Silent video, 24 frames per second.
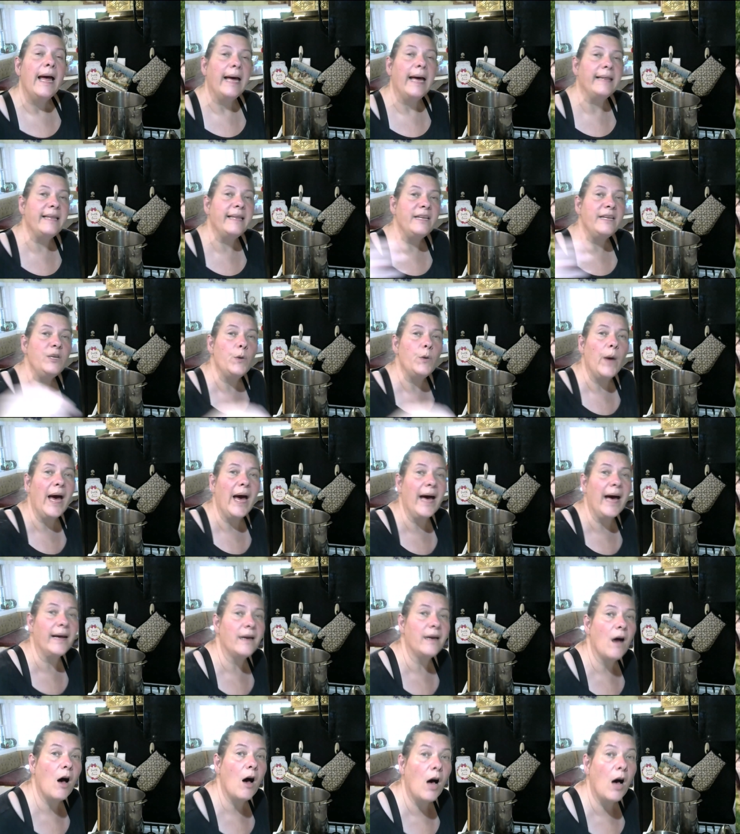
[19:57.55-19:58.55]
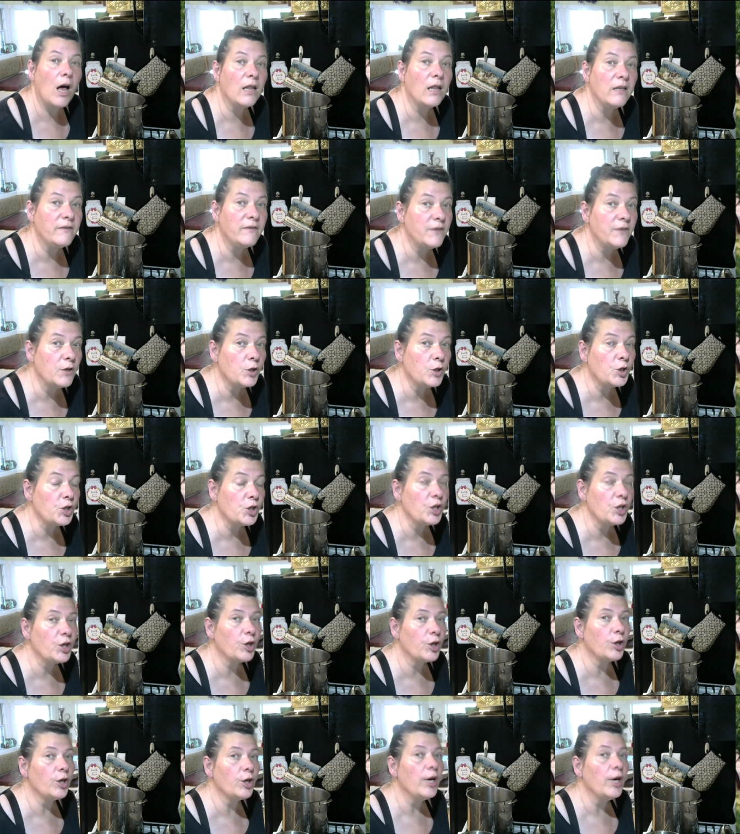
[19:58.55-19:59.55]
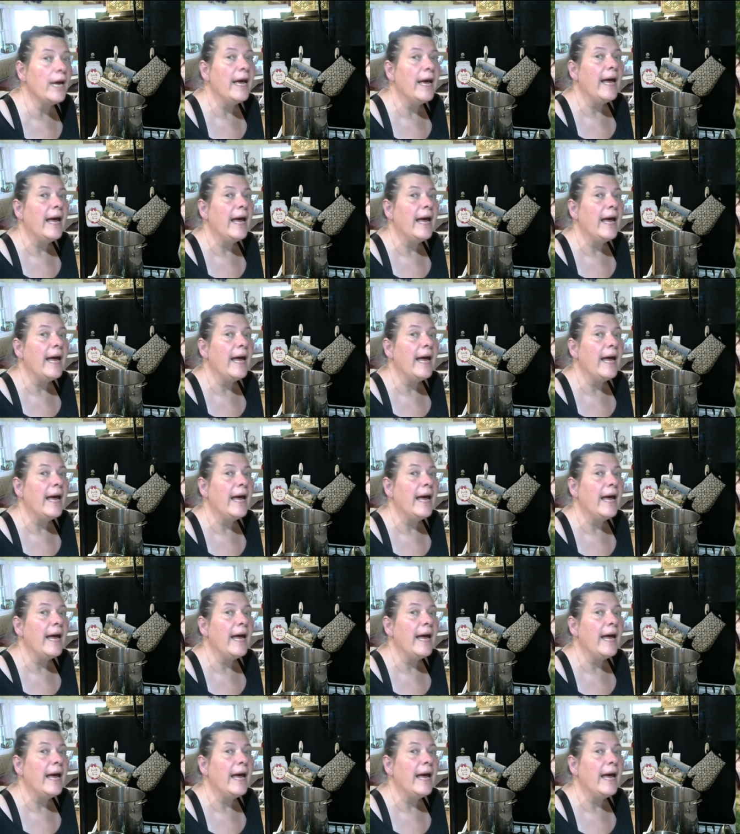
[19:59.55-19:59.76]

and then you add all of your sugar